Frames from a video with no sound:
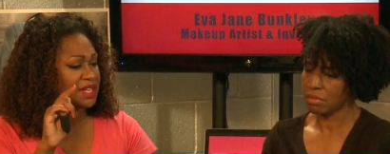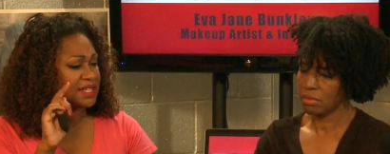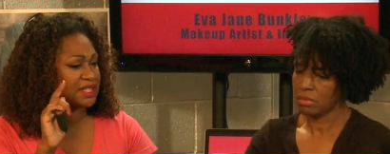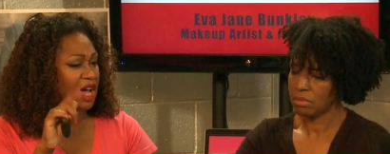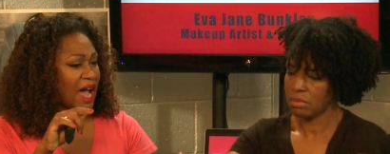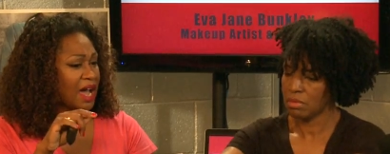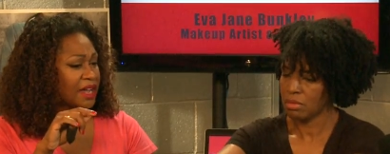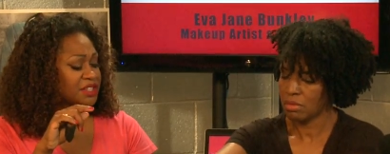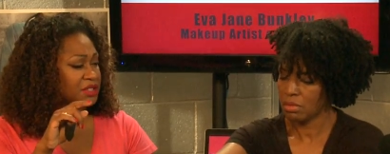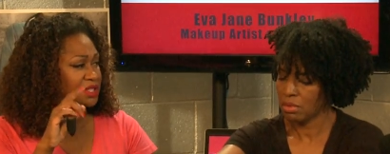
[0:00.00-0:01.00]
Speaker 1: his
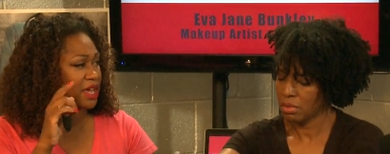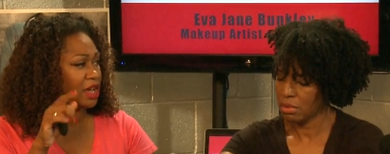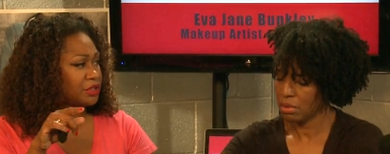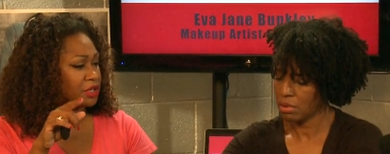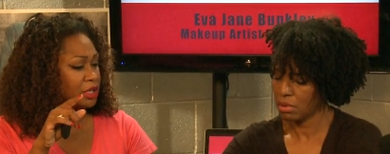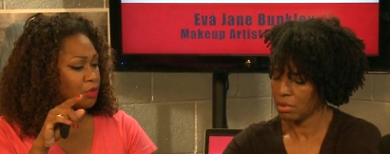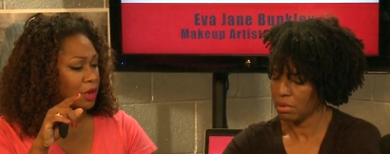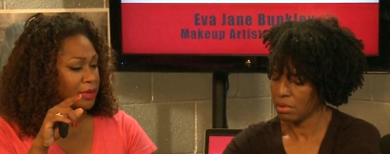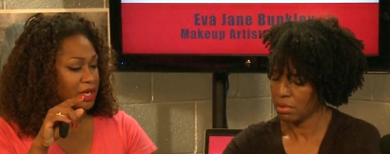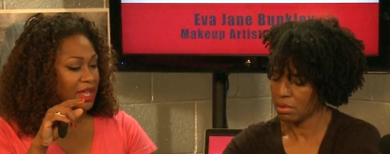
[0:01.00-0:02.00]
aunt. She's an elderly
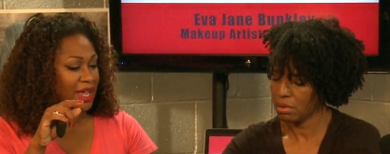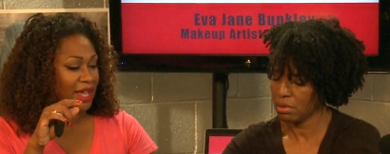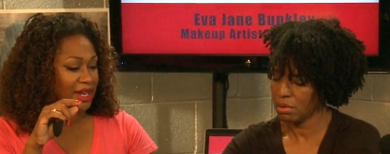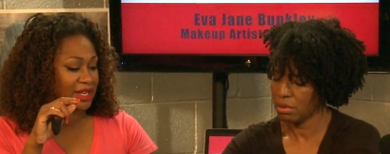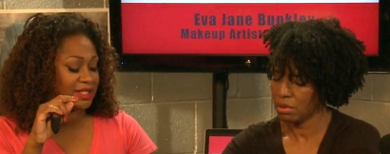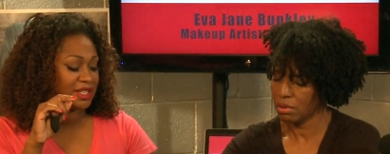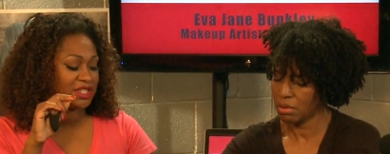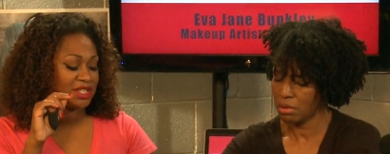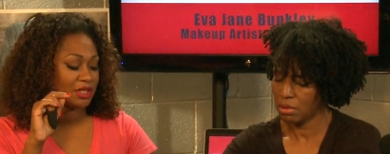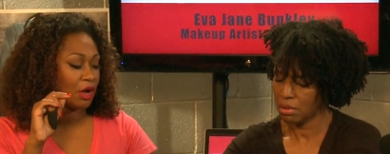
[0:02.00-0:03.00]
woman, mm-hmm. and he said
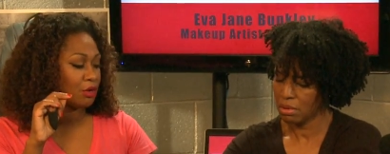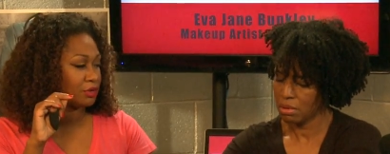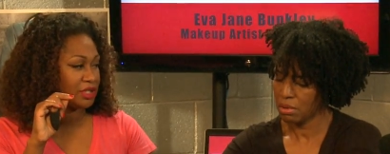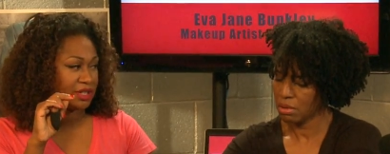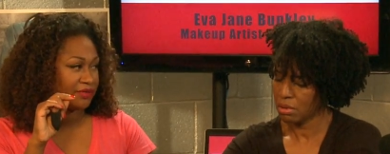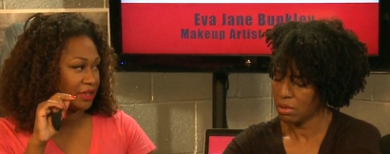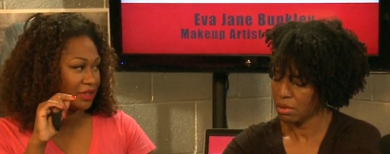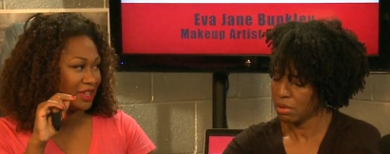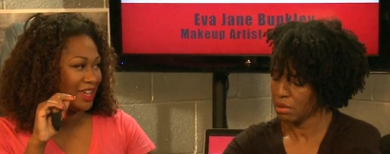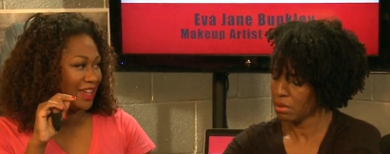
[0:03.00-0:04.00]
she's an old diva,
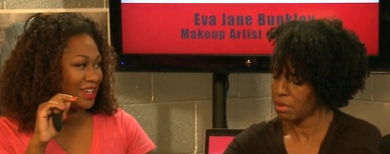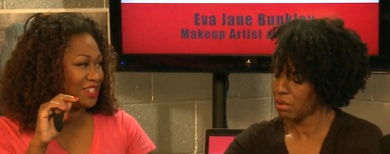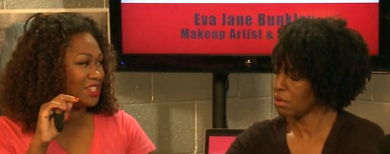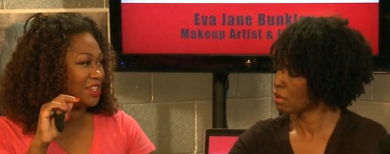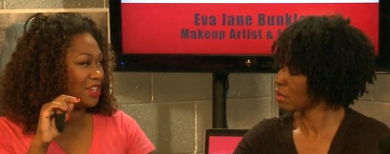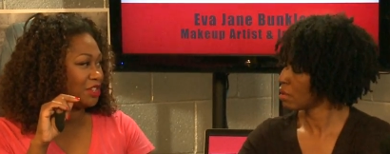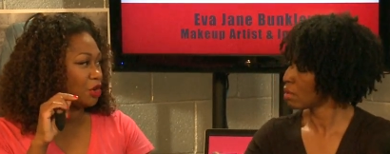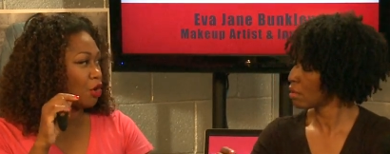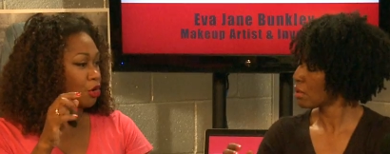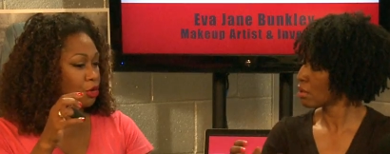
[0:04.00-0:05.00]
and she couldn't
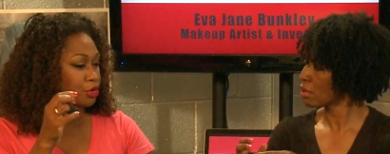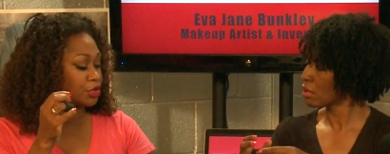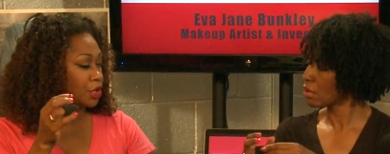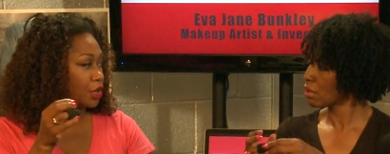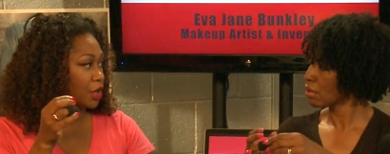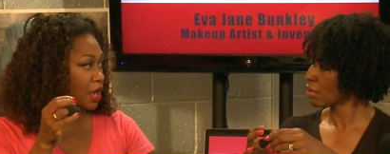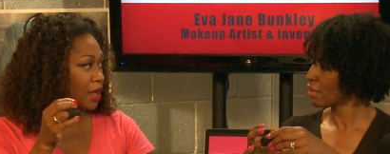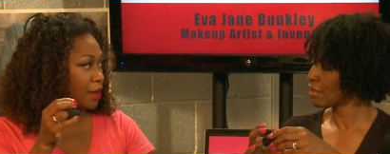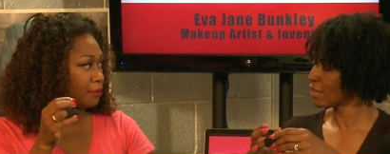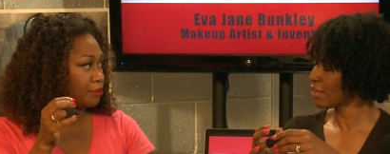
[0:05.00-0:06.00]
hold her
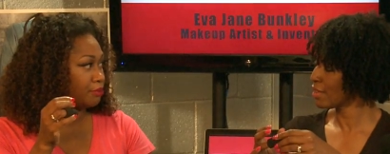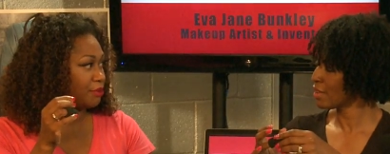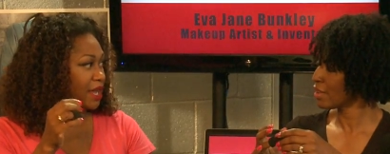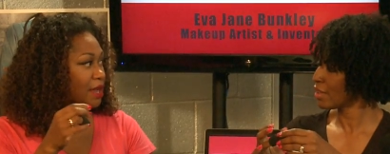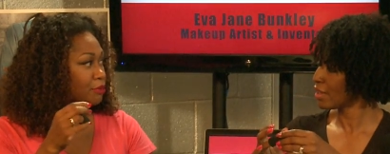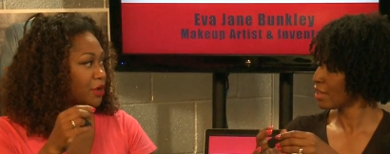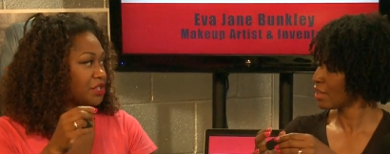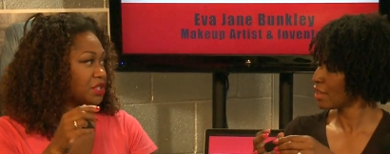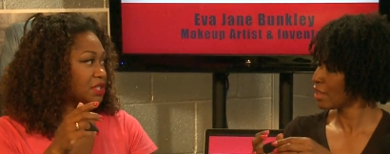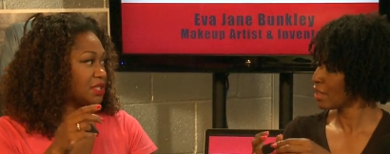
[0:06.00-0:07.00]
um, makeup
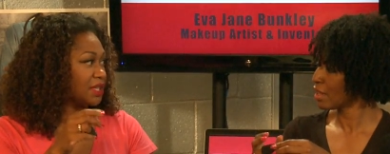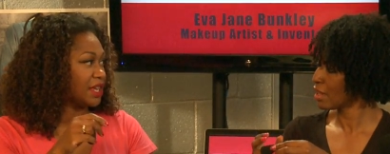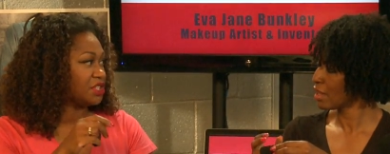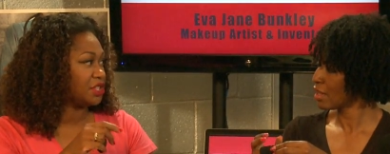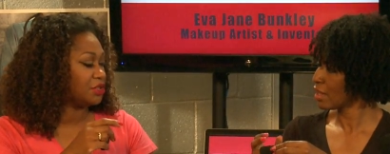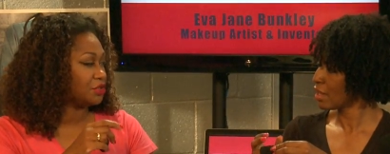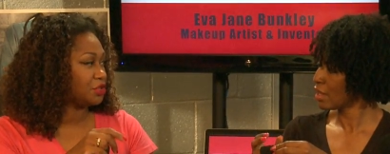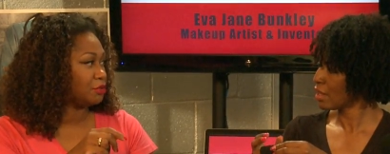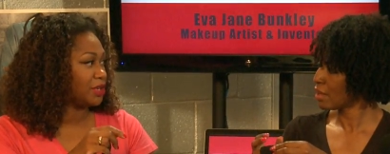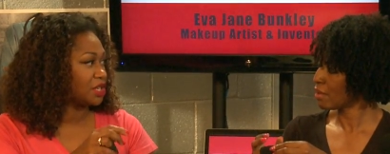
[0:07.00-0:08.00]
brushes like she used
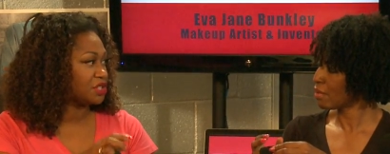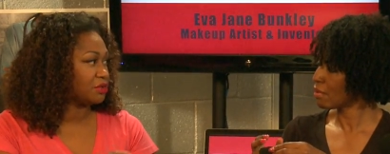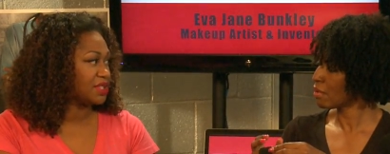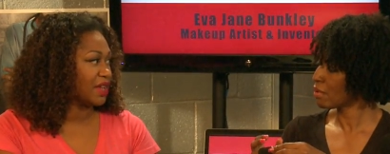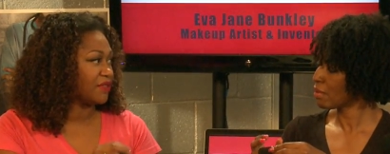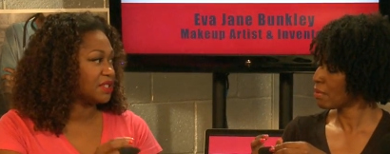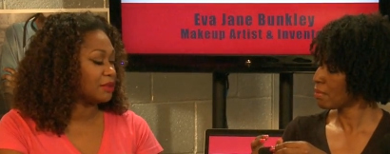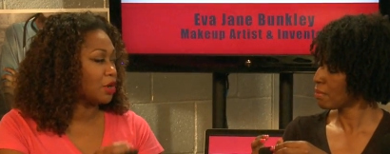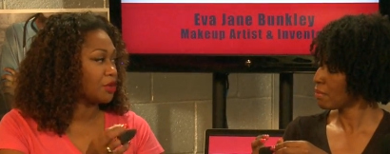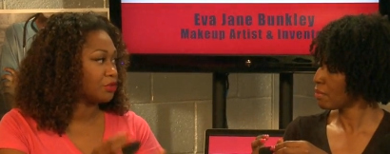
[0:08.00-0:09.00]
to because she was having
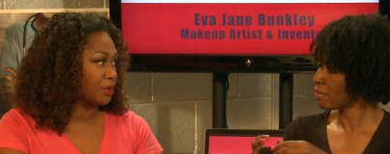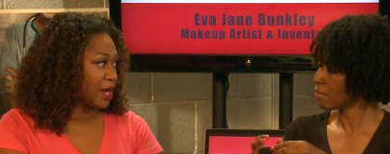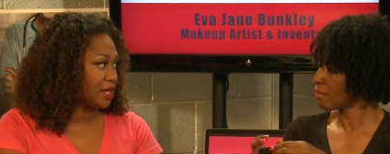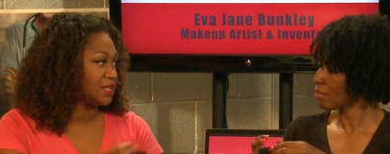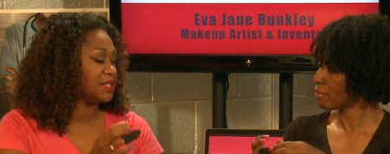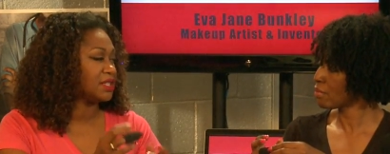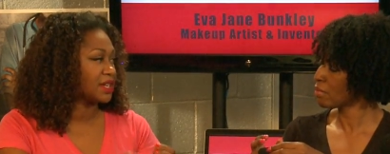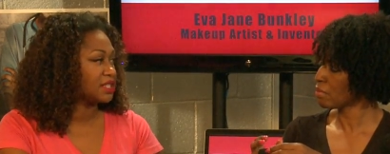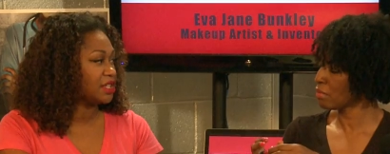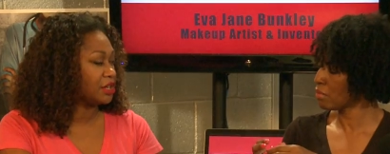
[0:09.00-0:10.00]
some arthritis and mm-hmm,
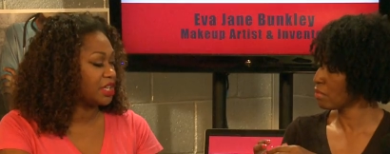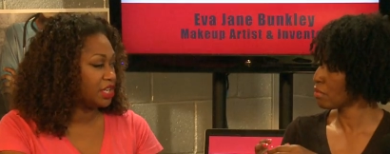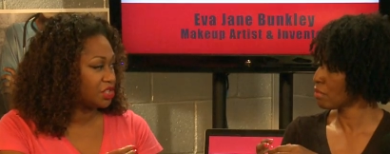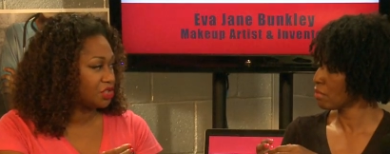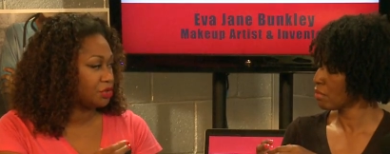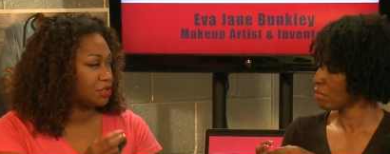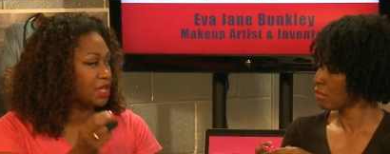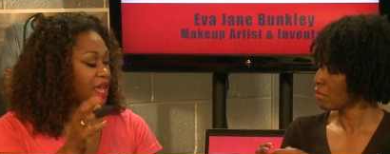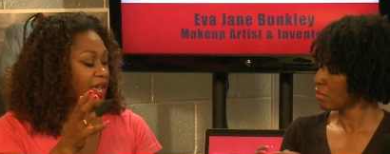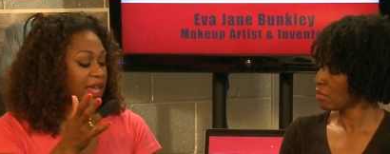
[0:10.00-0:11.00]
dexterity mm-hmm. issues.
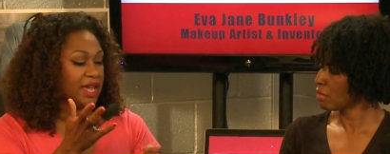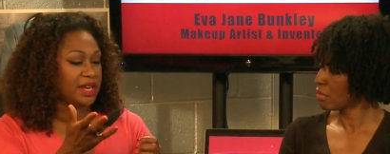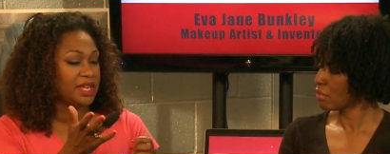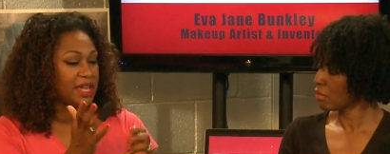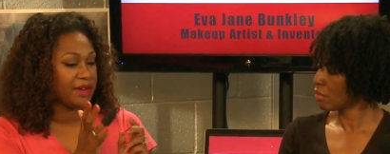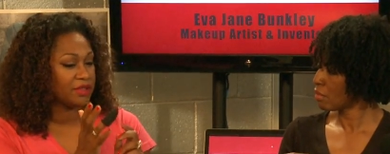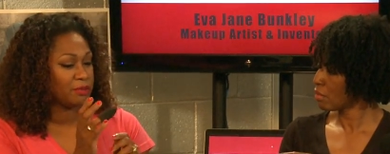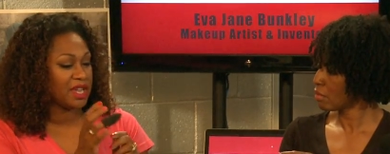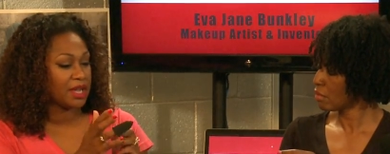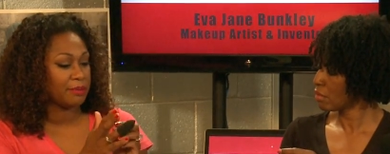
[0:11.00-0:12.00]
And he gave her the
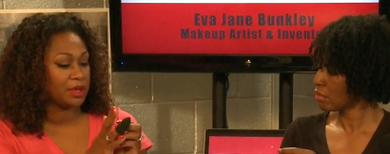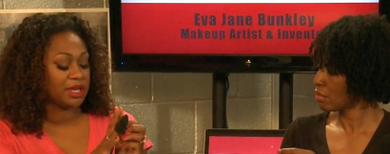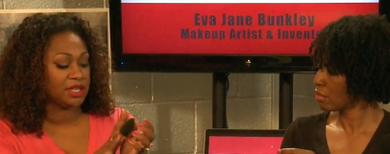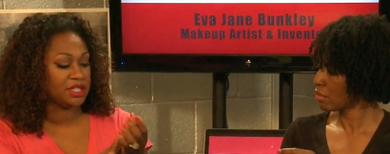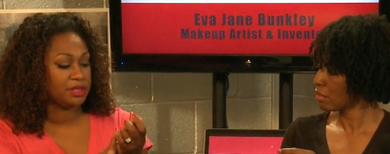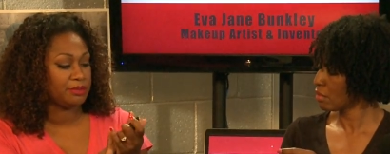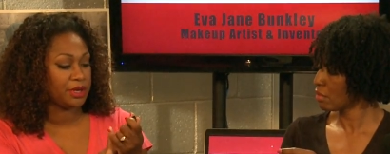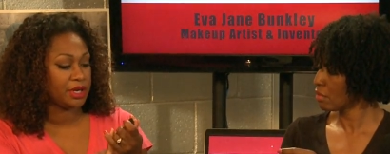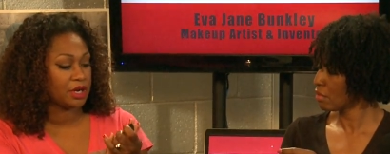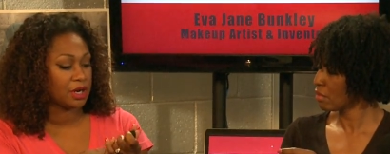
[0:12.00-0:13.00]
makeup bullet, and she
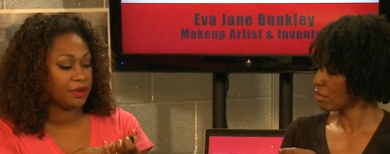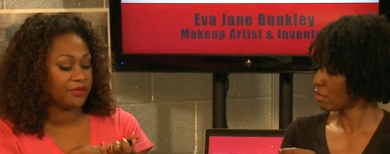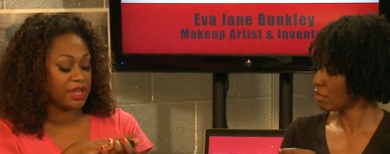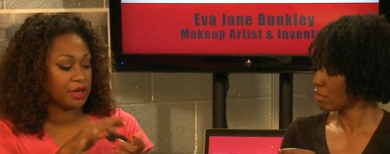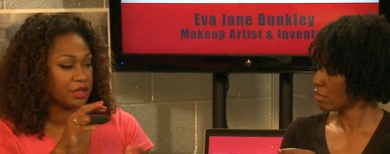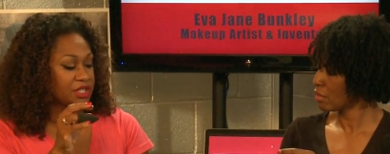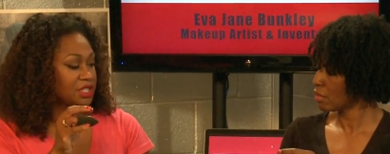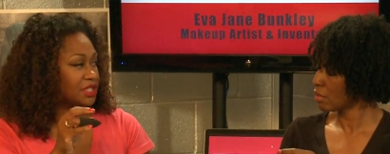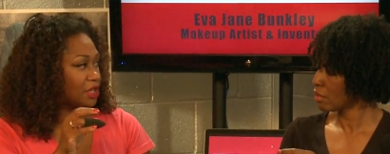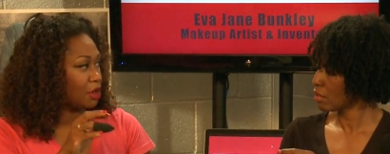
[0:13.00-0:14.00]
put it on her finger, and
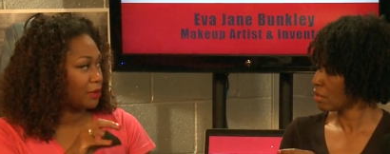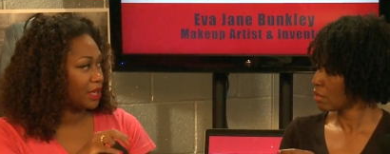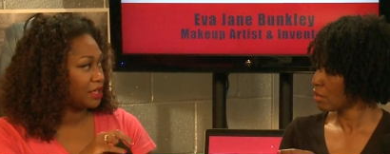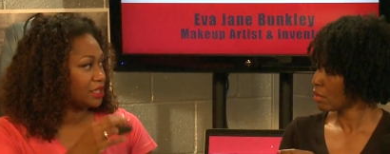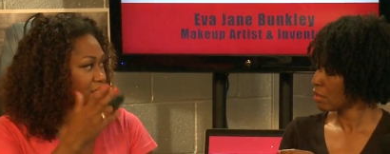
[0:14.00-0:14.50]
she said, "Oh my goodness!"